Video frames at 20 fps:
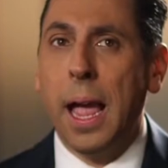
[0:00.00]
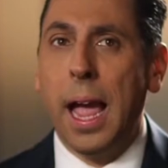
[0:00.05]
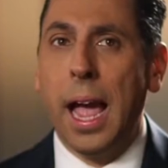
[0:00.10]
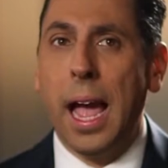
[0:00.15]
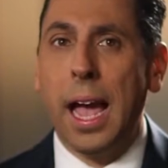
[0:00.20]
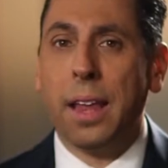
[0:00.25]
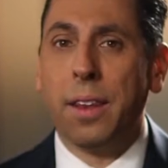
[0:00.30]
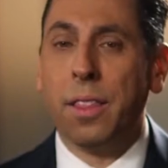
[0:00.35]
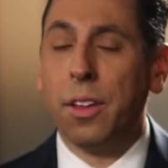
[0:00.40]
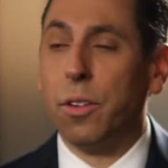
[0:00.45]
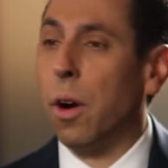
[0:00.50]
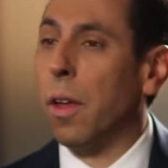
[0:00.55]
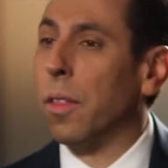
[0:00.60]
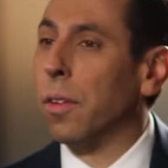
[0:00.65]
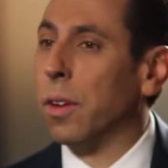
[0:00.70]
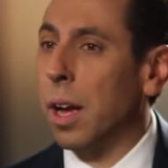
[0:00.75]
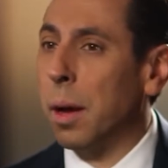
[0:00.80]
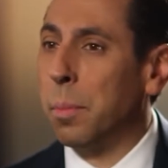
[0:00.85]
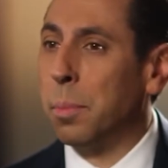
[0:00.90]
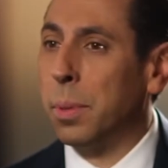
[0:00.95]
And there are
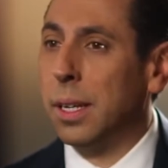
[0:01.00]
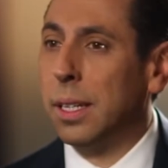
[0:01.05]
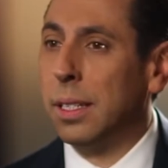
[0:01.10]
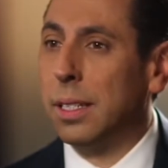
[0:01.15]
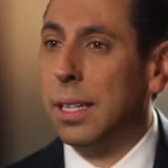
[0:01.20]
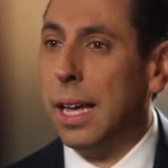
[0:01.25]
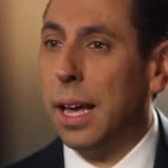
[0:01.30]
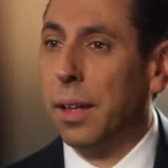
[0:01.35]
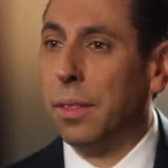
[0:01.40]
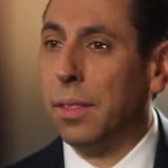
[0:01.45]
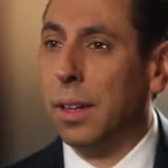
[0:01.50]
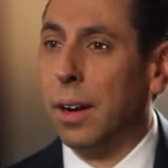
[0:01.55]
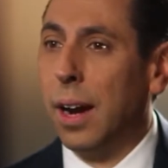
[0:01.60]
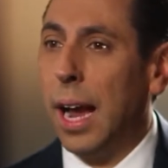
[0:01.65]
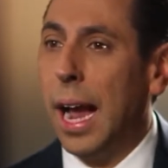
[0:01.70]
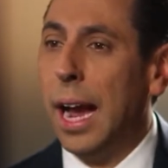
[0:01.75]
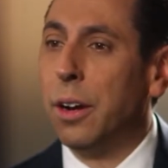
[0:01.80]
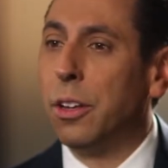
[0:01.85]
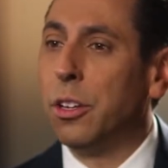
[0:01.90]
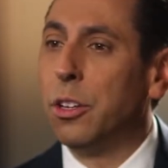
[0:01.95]
other companies out there.
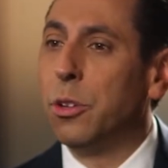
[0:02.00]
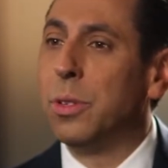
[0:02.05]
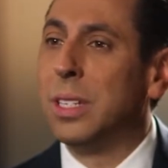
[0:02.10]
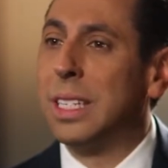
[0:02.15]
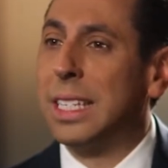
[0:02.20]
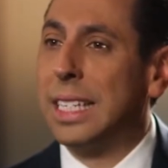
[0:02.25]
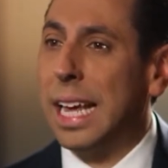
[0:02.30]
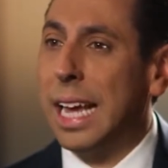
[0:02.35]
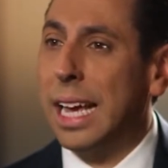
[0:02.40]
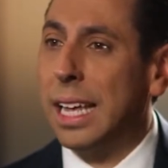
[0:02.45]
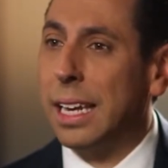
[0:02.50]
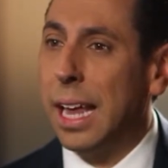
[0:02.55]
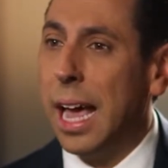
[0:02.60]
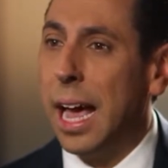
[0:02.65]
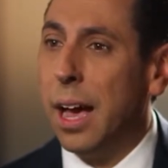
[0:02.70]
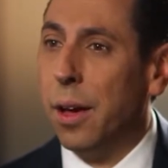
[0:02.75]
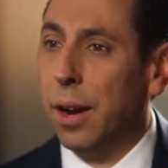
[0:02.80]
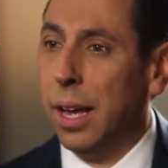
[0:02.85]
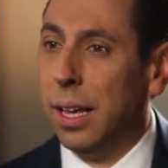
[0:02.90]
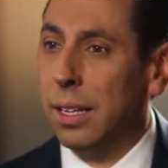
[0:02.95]
How do you stand
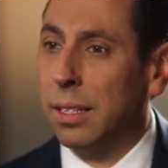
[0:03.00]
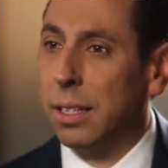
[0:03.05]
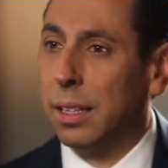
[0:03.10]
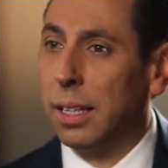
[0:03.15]
out as a